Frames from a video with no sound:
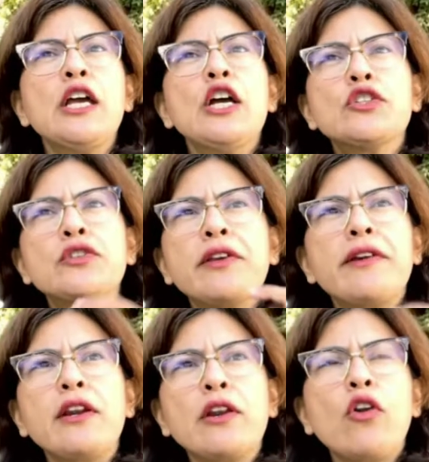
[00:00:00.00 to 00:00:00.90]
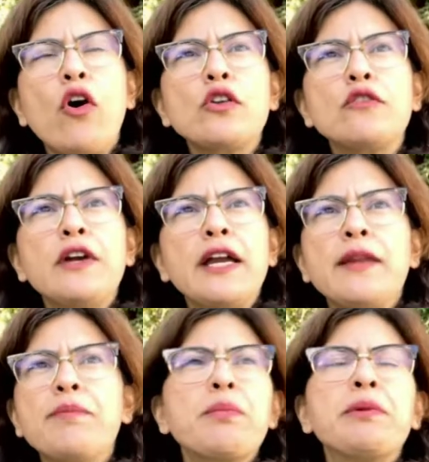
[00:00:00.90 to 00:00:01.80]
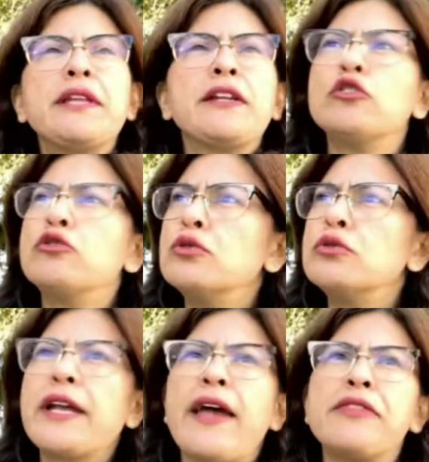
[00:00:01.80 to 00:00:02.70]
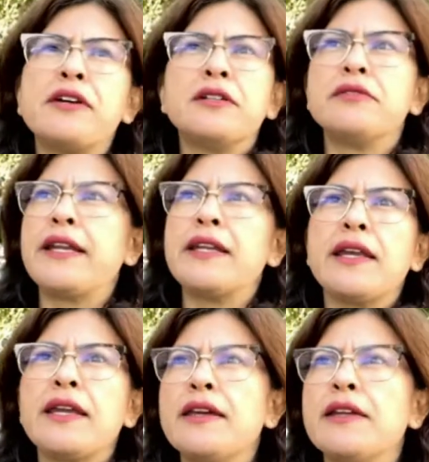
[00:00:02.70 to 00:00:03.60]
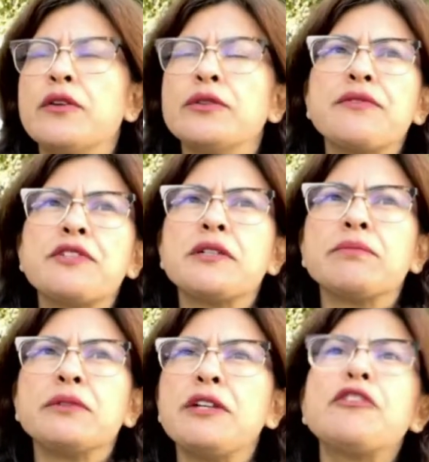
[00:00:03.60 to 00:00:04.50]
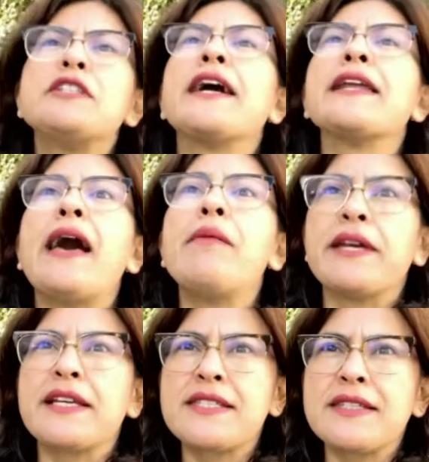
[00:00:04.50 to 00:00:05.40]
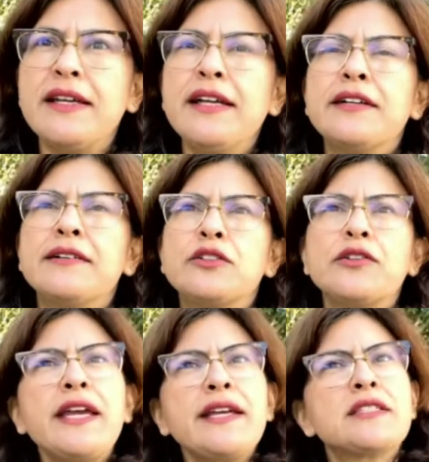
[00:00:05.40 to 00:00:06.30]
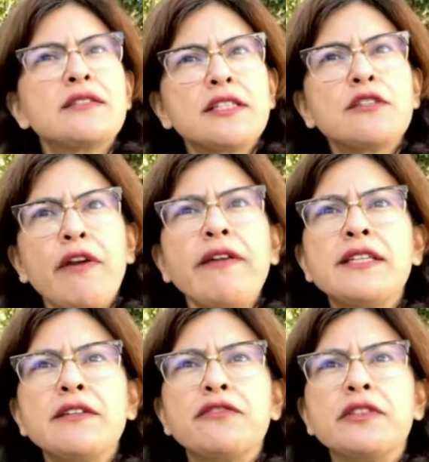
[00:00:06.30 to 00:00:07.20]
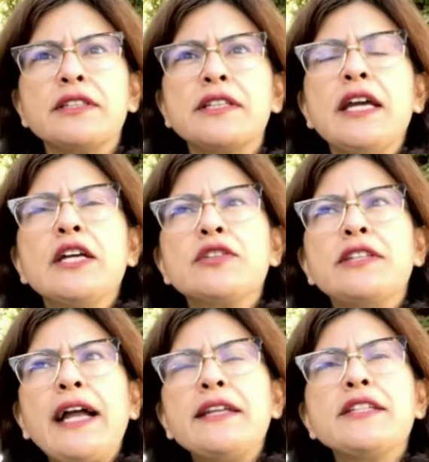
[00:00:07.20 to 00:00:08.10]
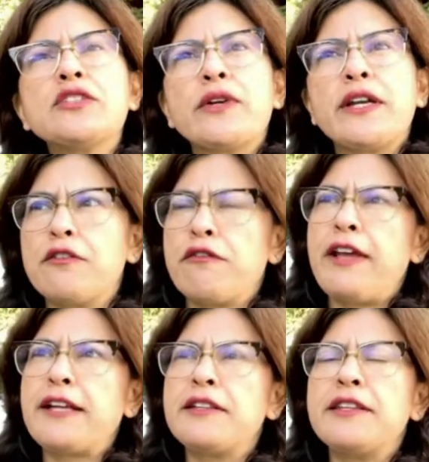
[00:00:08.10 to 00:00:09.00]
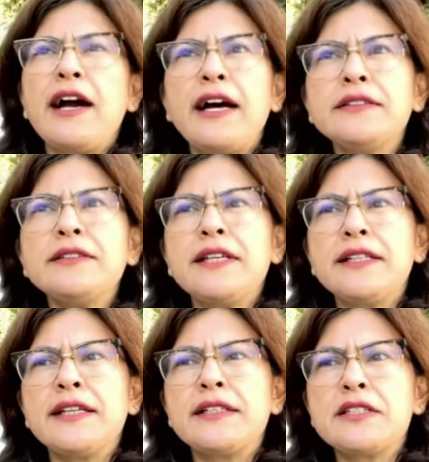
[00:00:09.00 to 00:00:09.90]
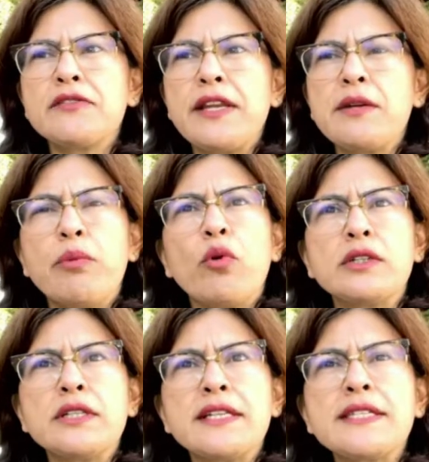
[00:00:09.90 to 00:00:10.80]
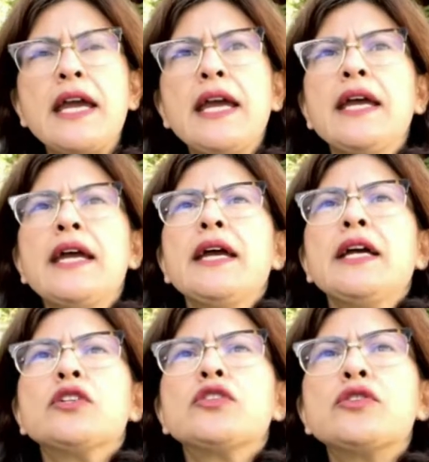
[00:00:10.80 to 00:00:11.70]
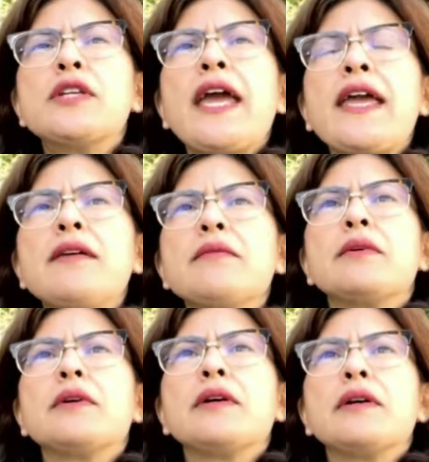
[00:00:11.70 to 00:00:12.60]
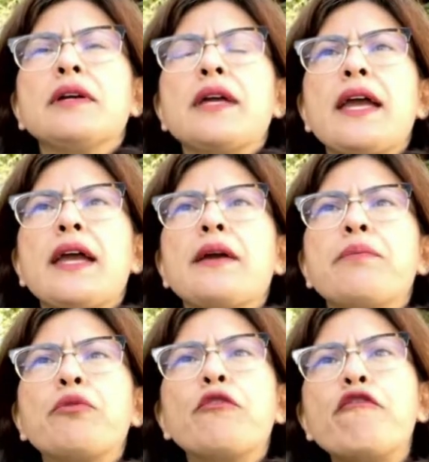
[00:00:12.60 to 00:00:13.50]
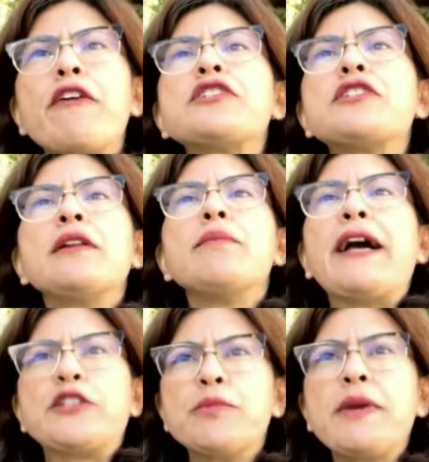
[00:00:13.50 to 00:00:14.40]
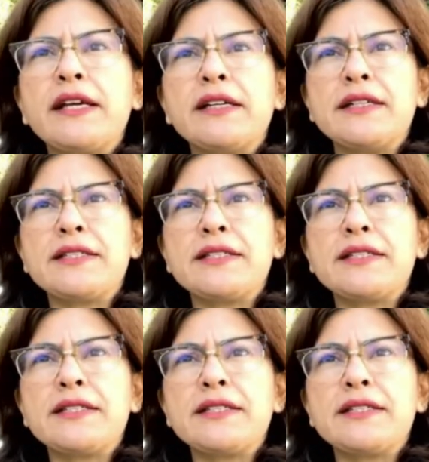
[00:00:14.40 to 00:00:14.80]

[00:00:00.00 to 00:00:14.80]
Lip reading: So there are a lot of, and people then grew together, and there was a different dynamics. Today it's very different. So that needs to get reflected. The other thing that is really important is today, professional matchmakers